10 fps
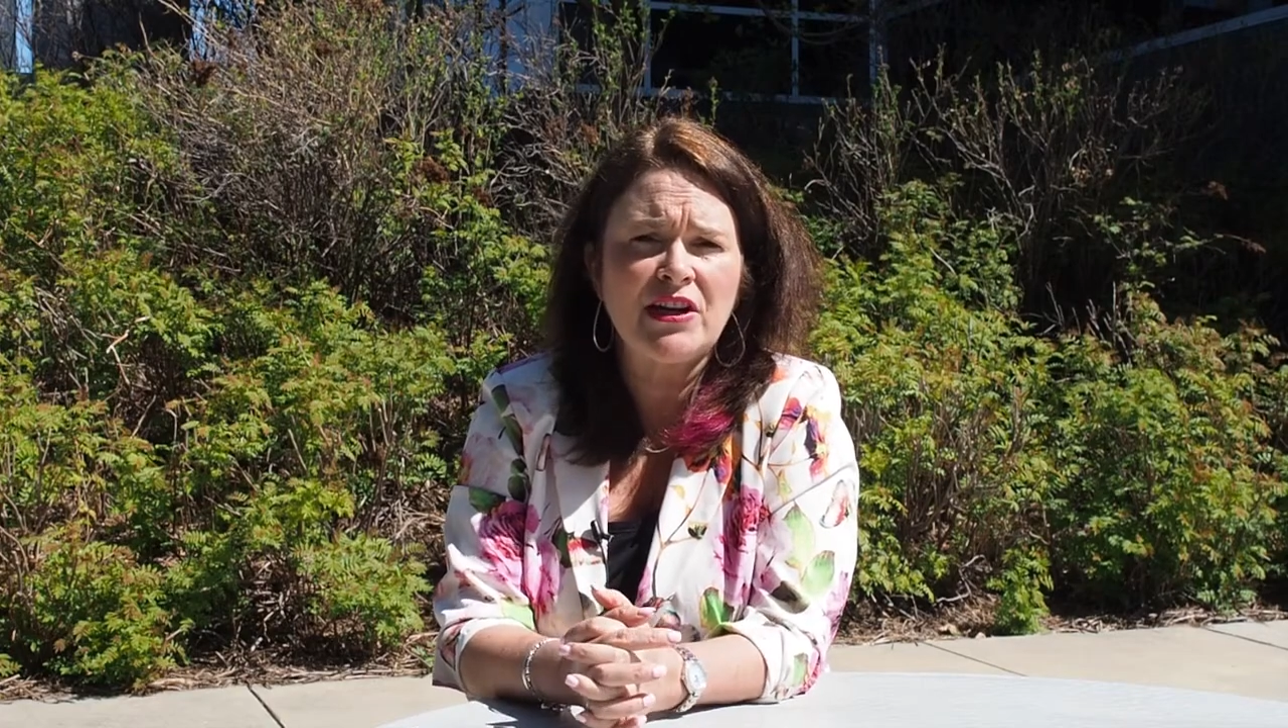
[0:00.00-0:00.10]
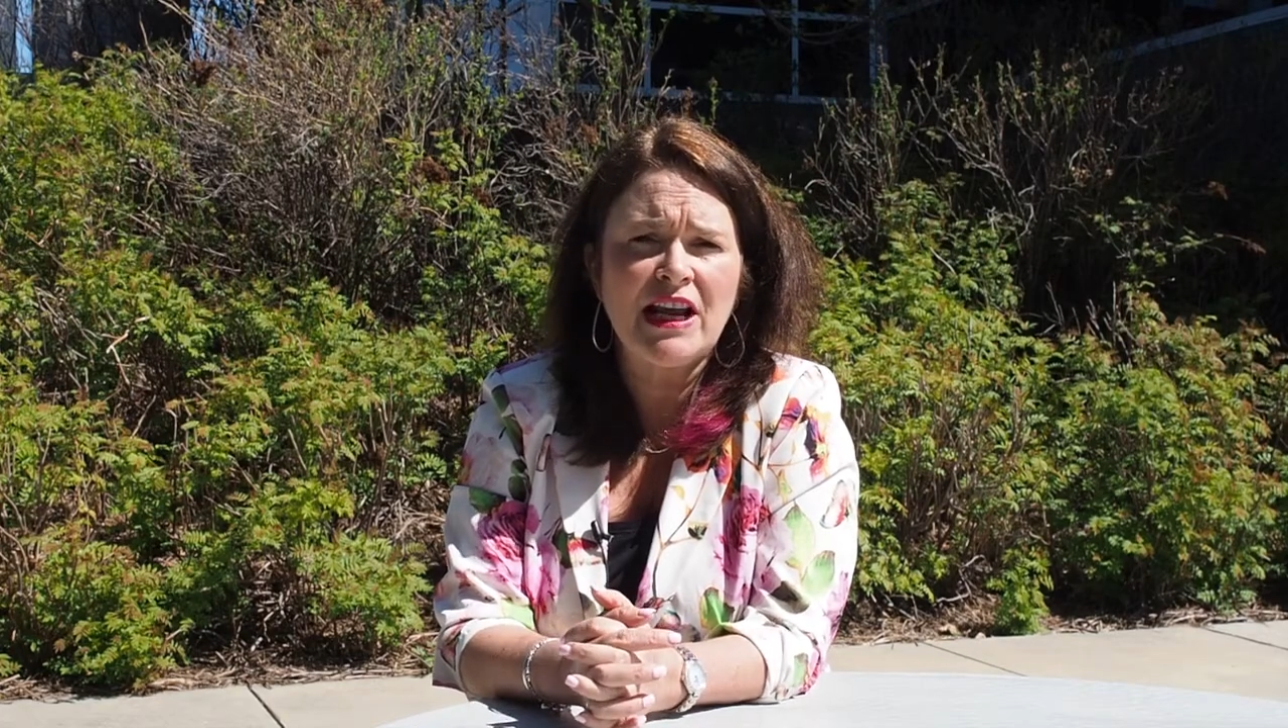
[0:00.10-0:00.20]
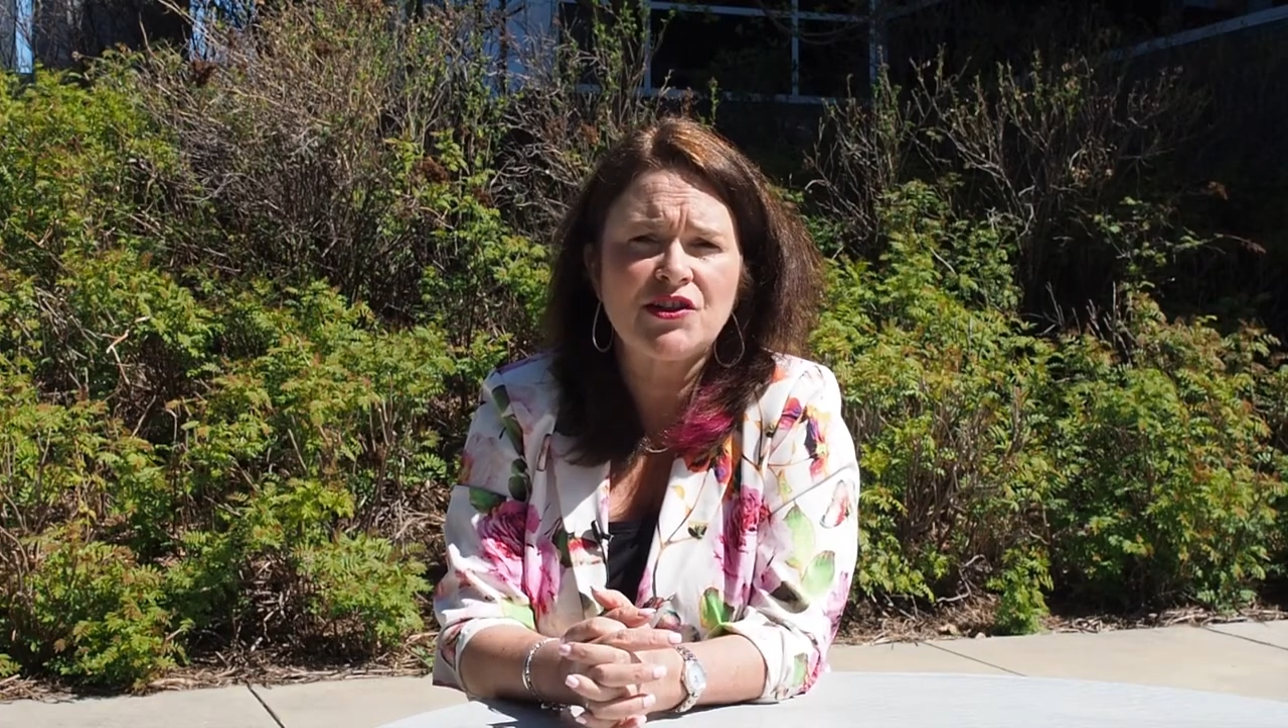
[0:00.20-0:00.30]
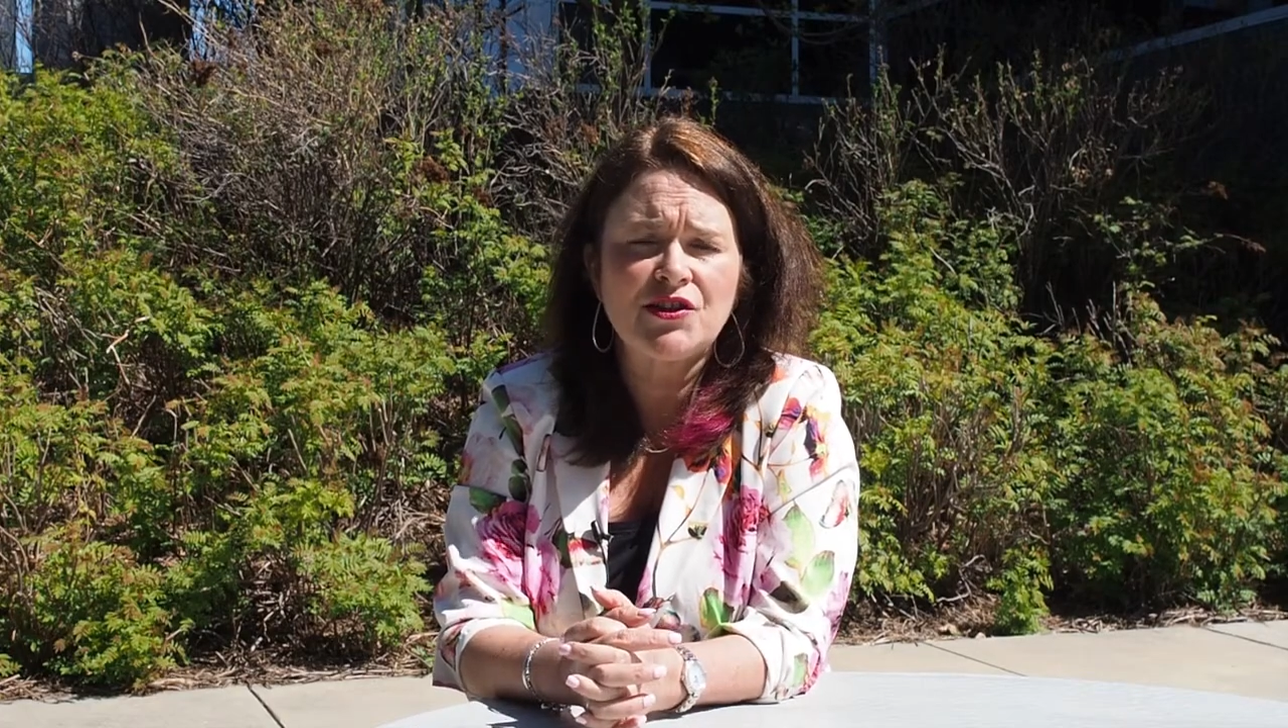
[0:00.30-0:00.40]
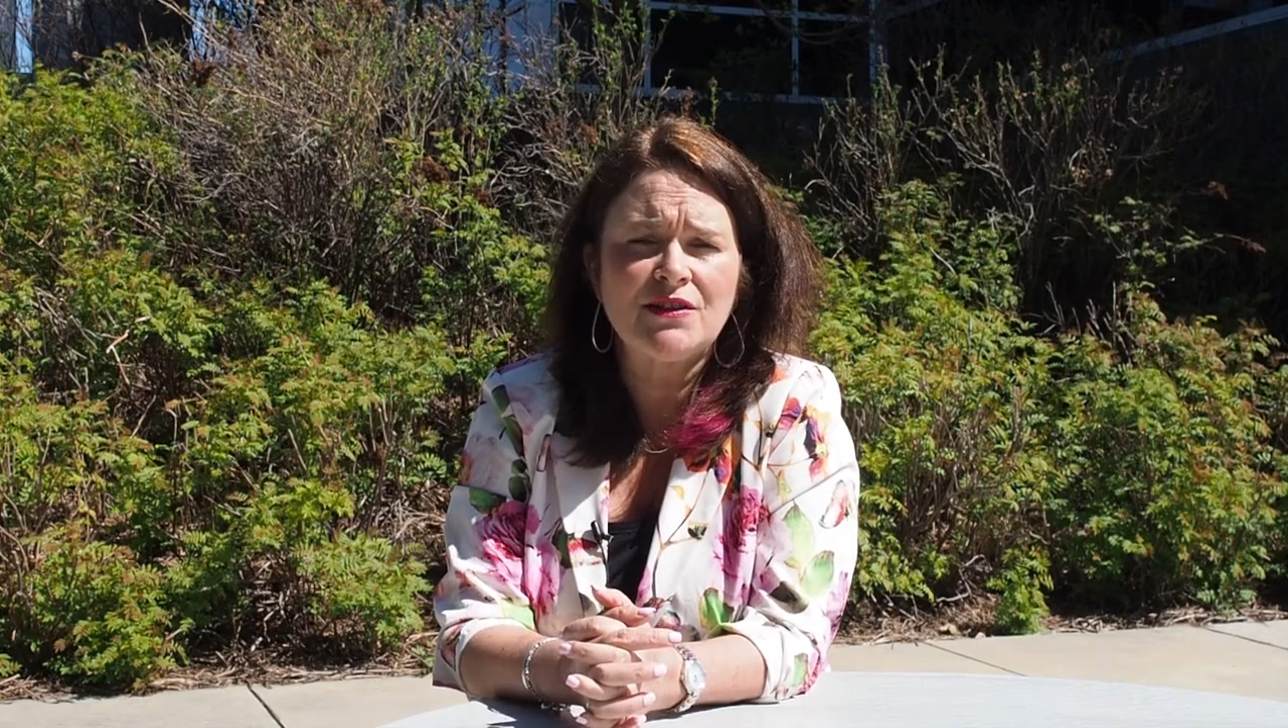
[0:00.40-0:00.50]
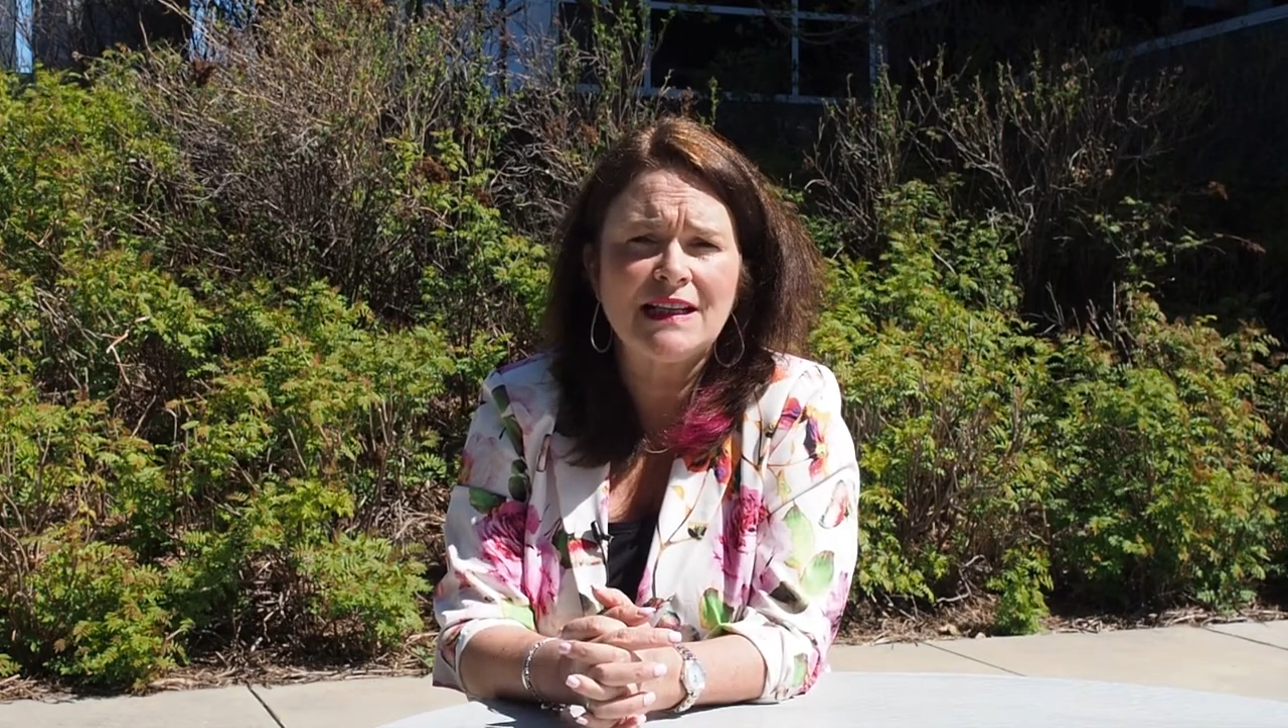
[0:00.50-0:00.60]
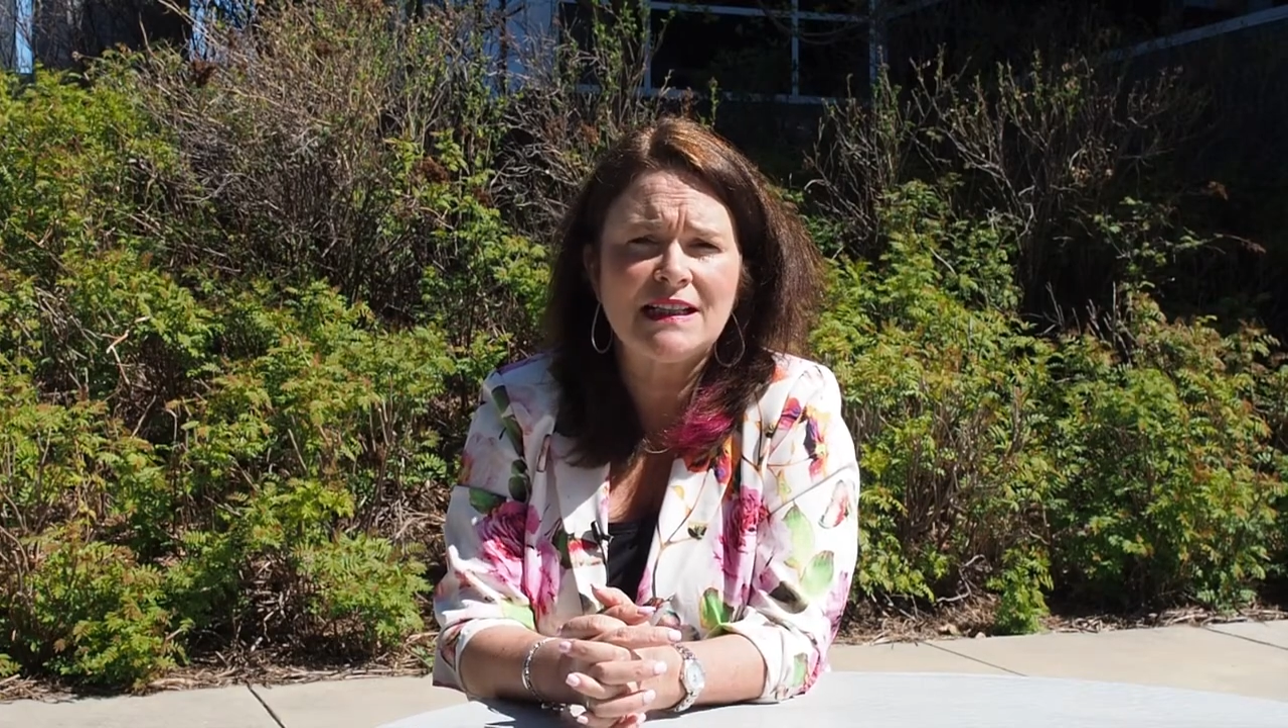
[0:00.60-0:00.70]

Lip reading: National